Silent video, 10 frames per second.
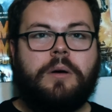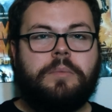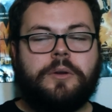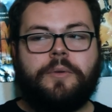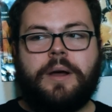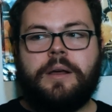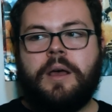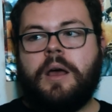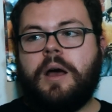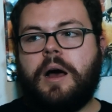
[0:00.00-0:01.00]
on Blu-ray,
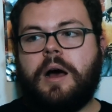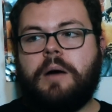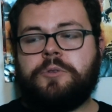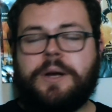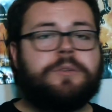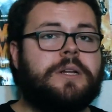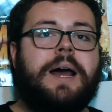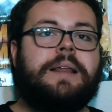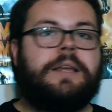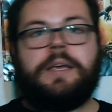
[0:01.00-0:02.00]
which I was
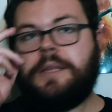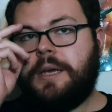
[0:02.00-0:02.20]
glad that he